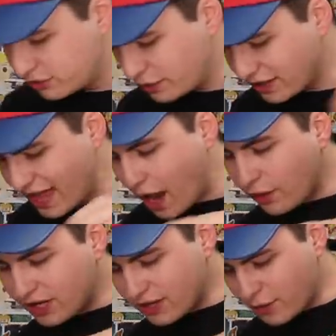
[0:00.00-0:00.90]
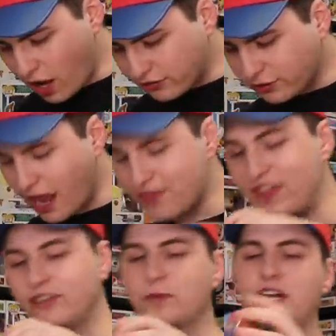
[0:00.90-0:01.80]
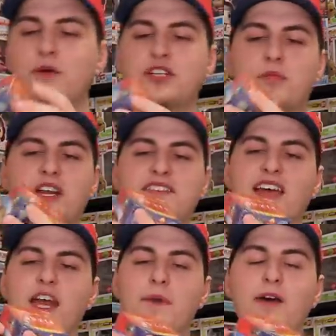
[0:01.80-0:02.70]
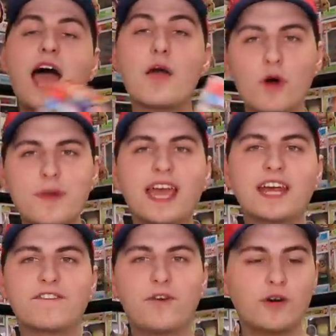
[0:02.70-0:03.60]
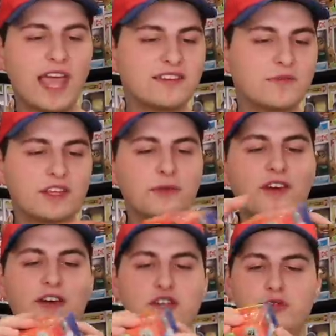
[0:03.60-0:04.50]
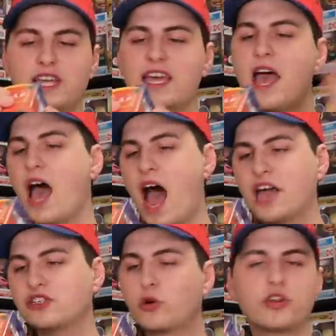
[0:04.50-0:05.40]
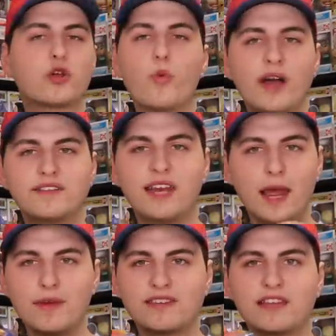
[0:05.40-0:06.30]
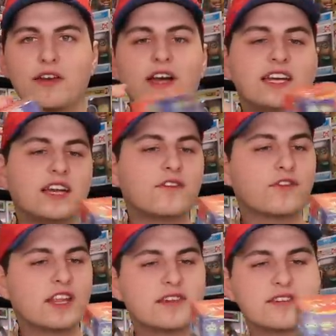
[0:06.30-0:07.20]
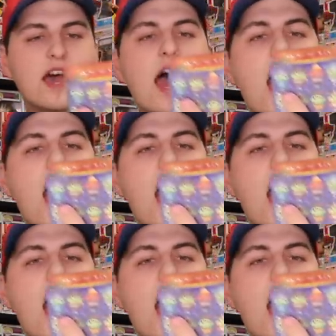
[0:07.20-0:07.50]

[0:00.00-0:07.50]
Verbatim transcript: So we got that one. Then we also got this one here, which I'm pretty excited about. I will be getting a full case of this one eventually. I just ordered the one today because that's all I needed for this.